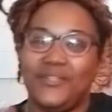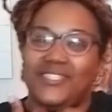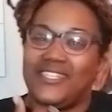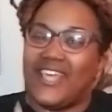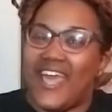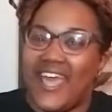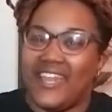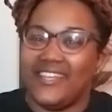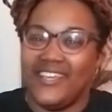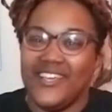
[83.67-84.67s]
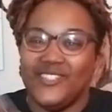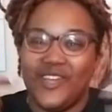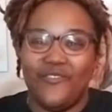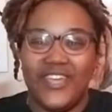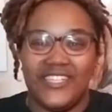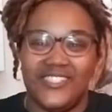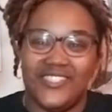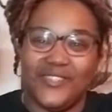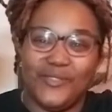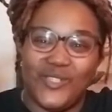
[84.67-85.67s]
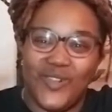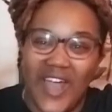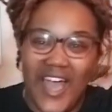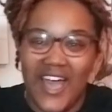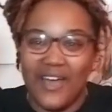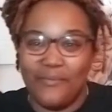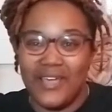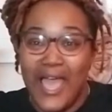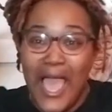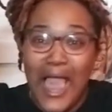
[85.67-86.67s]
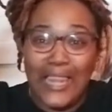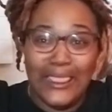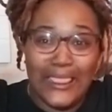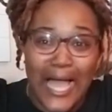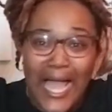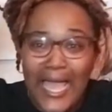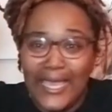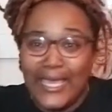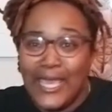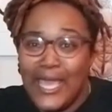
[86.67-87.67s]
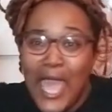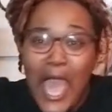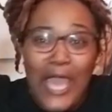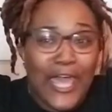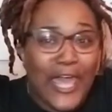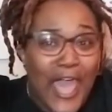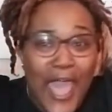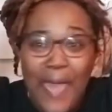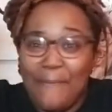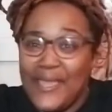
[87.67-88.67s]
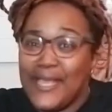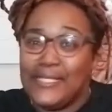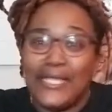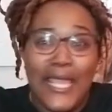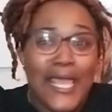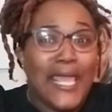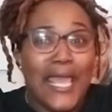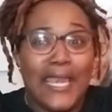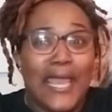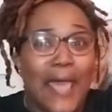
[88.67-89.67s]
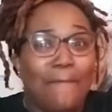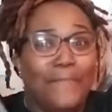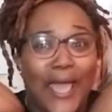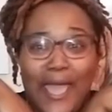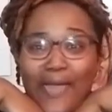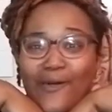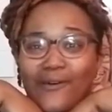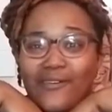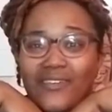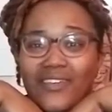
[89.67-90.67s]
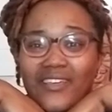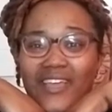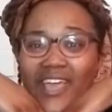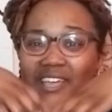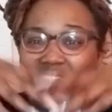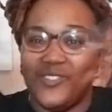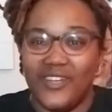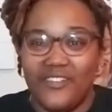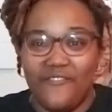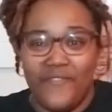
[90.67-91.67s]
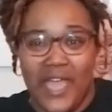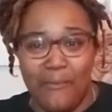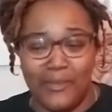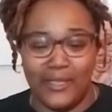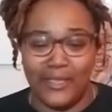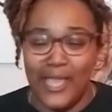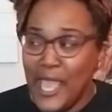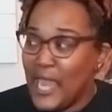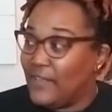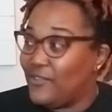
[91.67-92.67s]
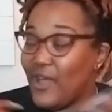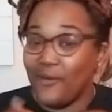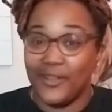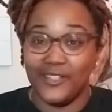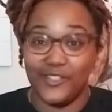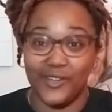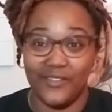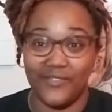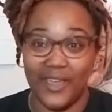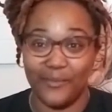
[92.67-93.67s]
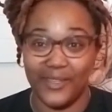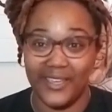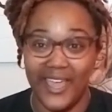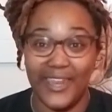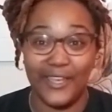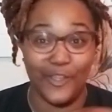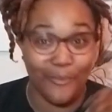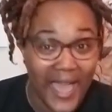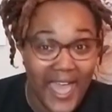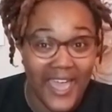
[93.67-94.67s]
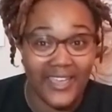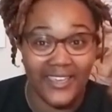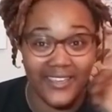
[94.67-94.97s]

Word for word: into that, don't forget to subscribe, like, comment, hit that bell, and join the family. And if you already joined the family and you're back,